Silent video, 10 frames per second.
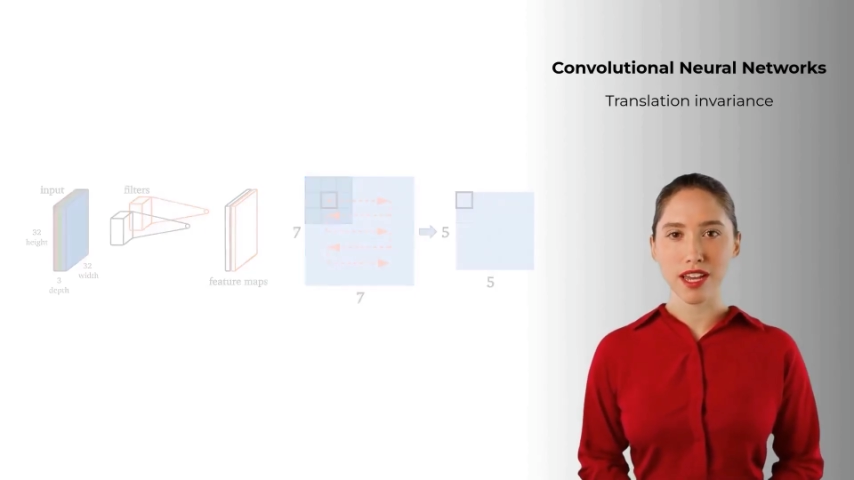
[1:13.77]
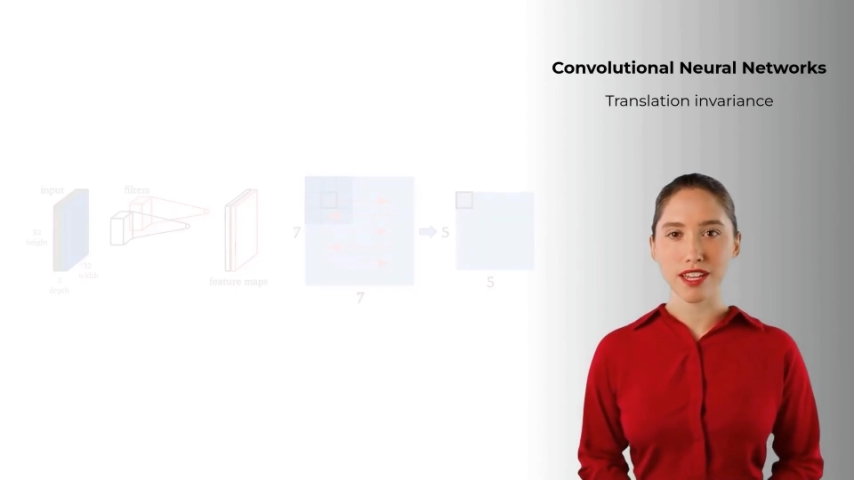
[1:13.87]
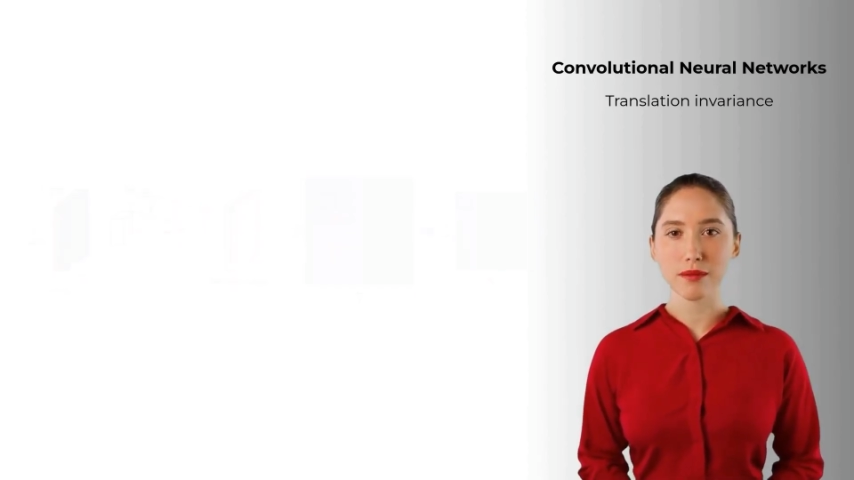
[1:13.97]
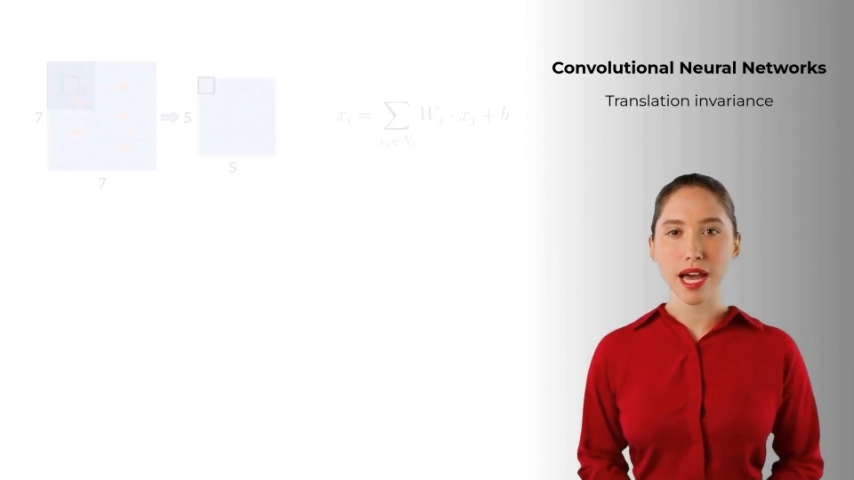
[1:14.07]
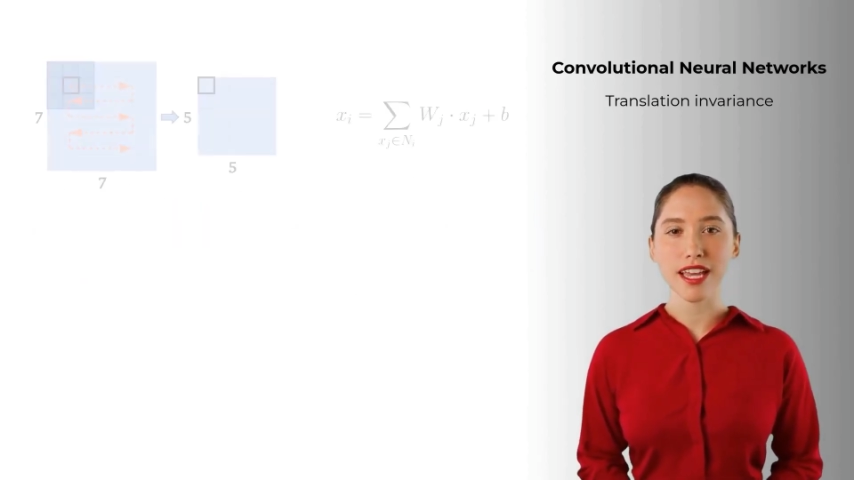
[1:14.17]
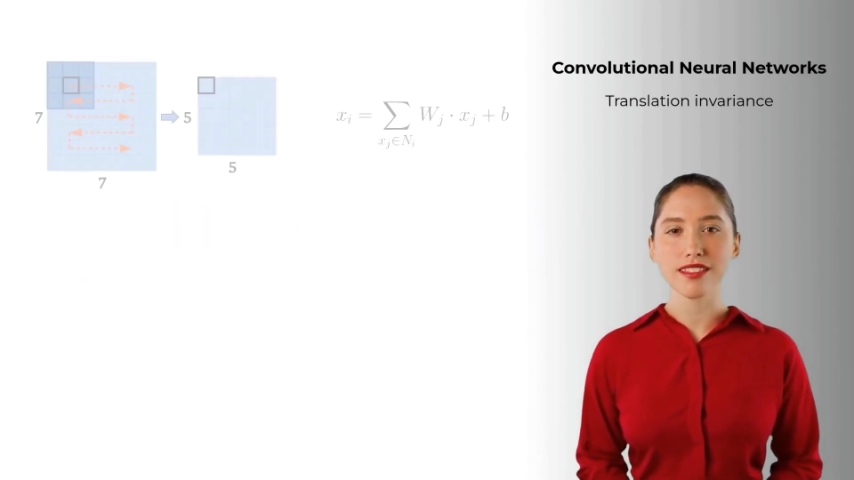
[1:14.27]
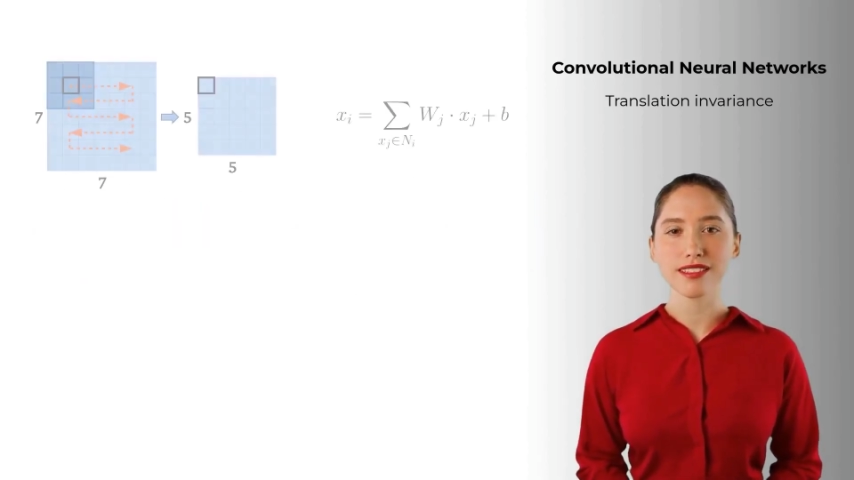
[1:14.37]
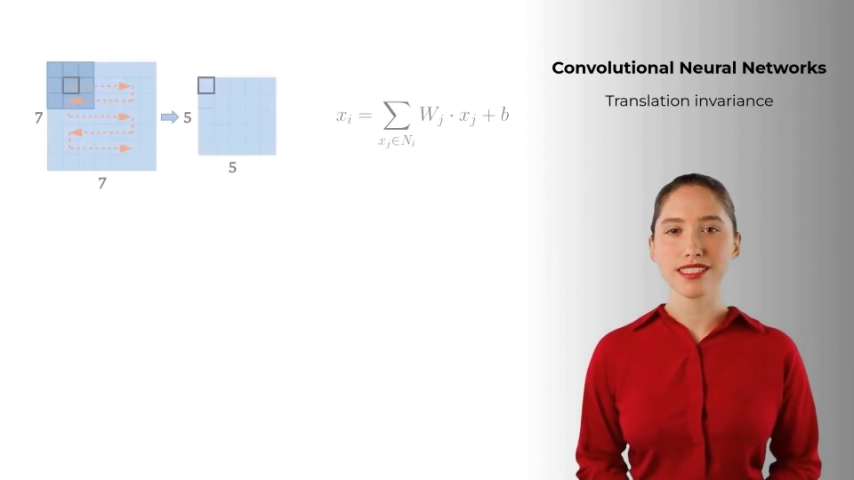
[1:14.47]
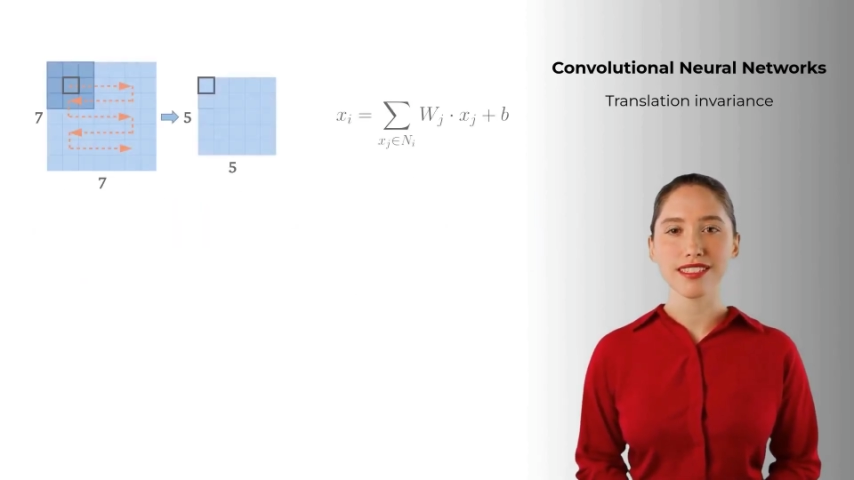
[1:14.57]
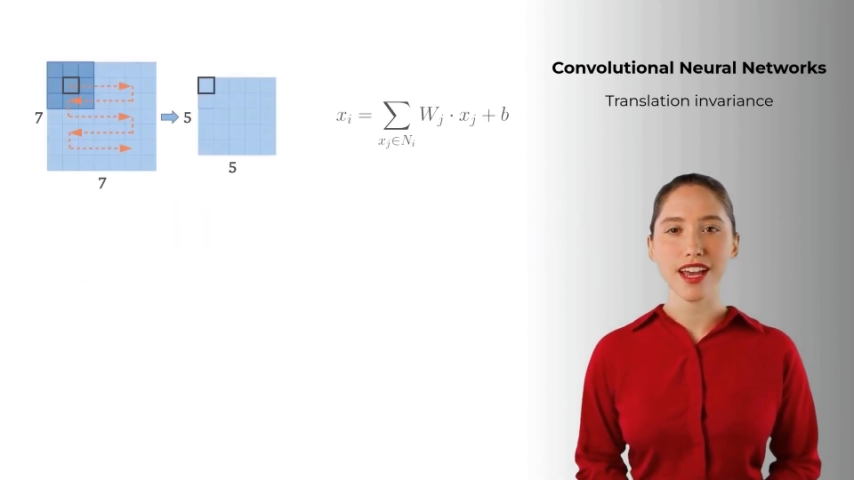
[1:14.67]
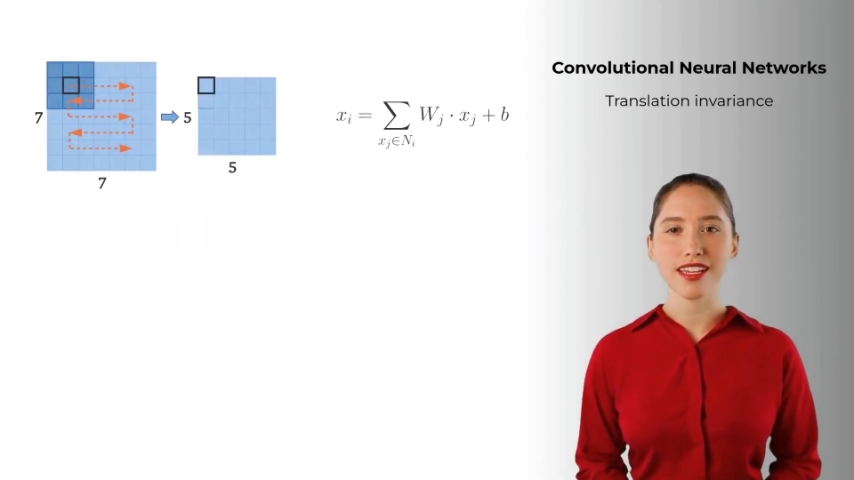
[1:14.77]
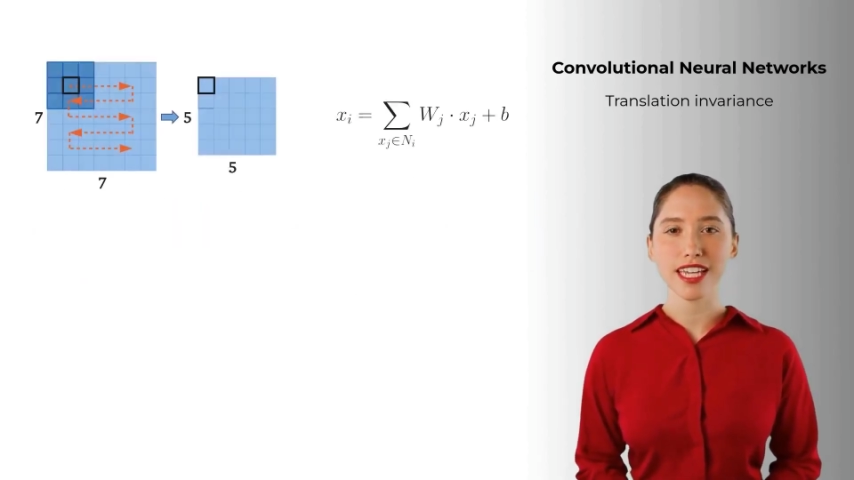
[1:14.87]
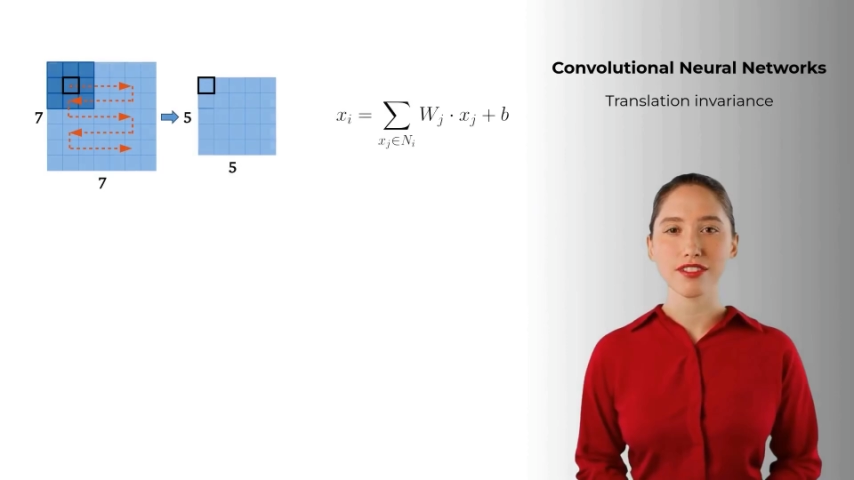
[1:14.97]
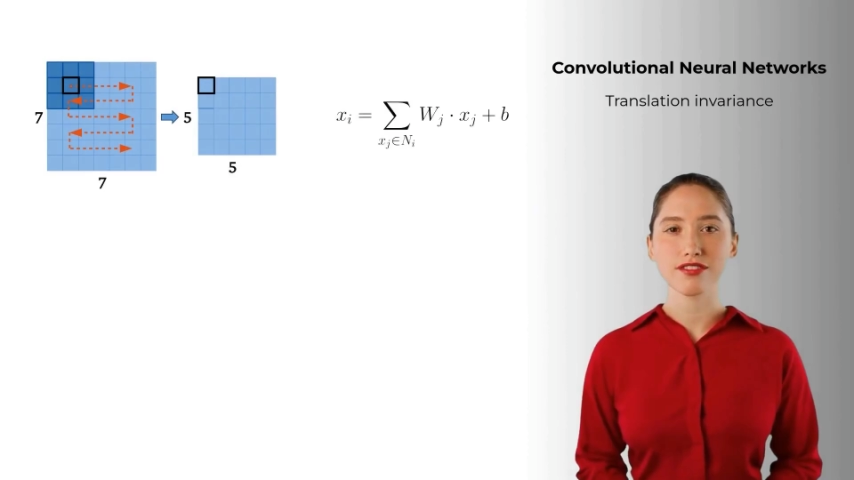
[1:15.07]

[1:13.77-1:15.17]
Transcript: The math looks a lot like a